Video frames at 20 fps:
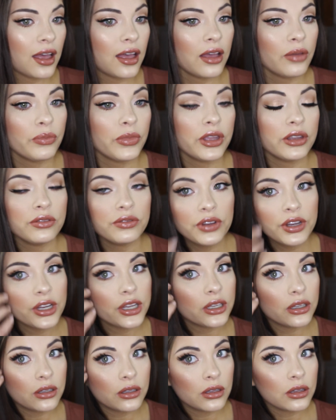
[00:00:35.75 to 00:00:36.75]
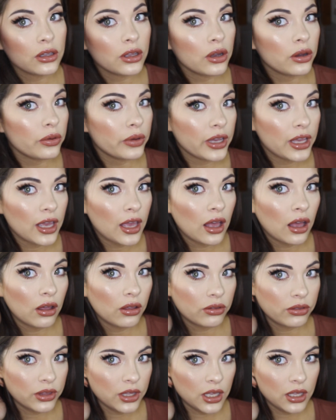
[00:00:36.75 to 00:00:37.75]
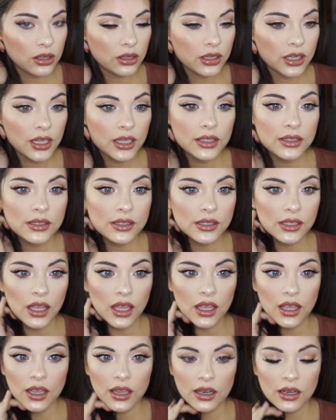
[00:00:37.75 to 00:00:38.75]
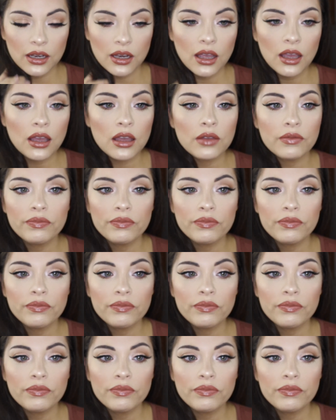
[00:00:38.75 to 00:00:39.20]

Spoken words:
And very glowy, healthy looking skin,